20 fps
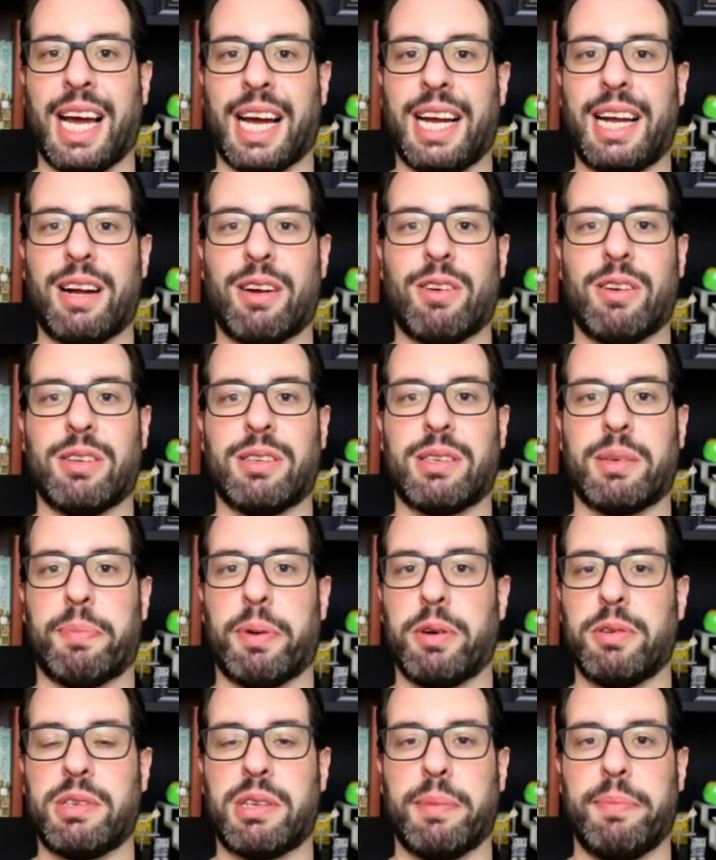I hear it's
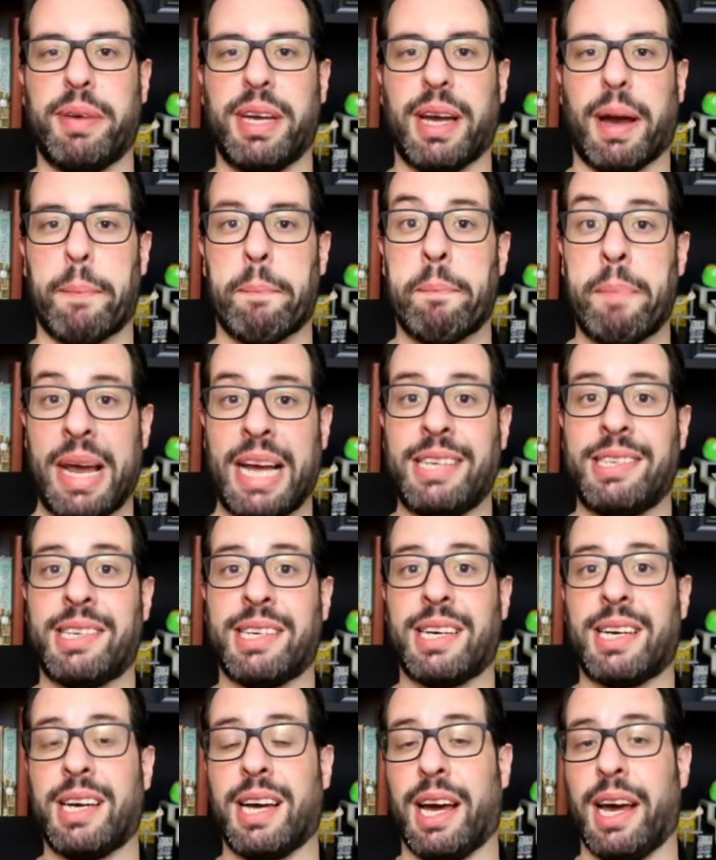supposed to be
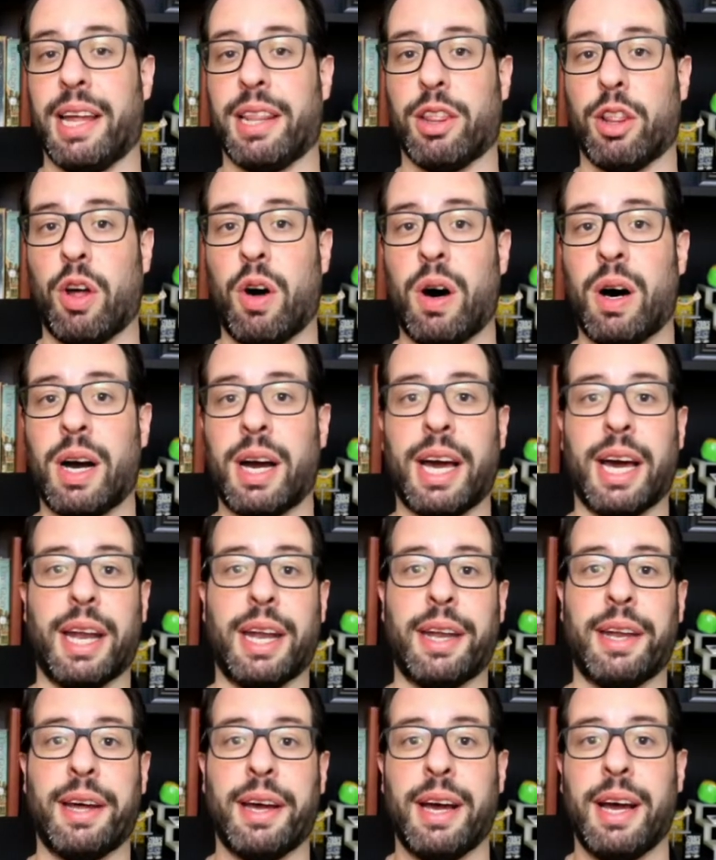amazing and long,
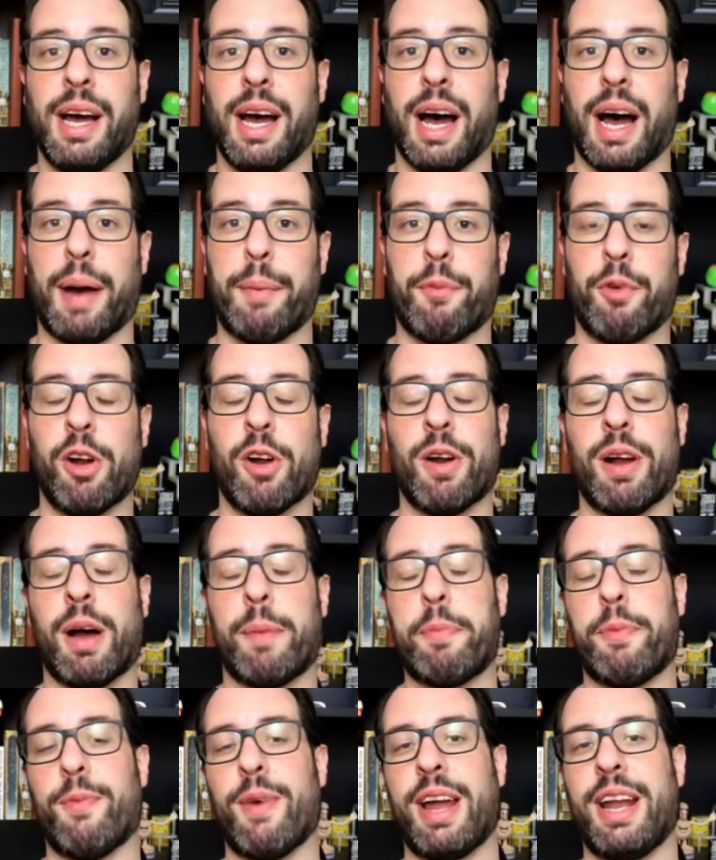and I'm rearing
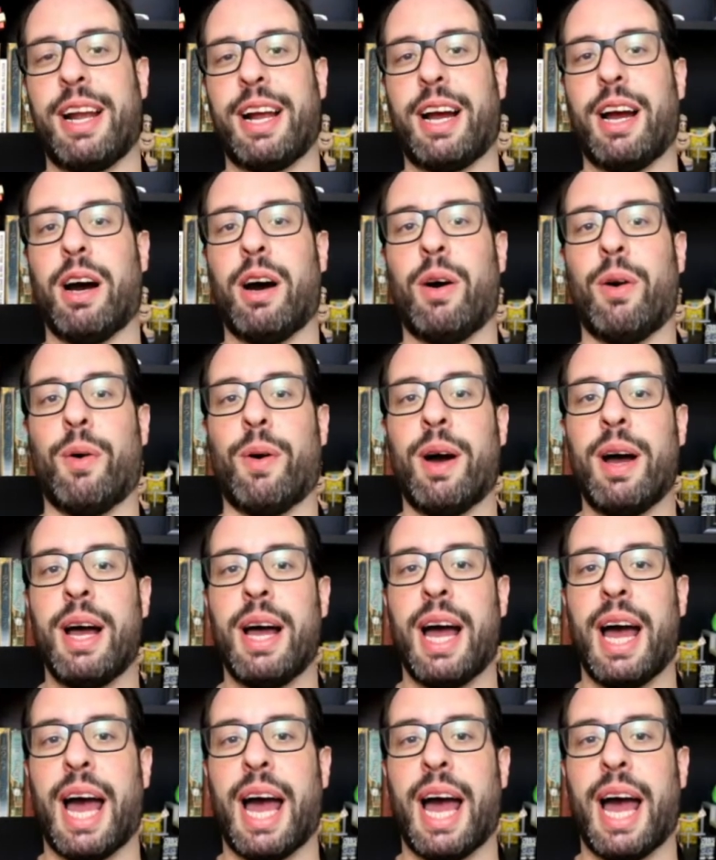up and ready to go.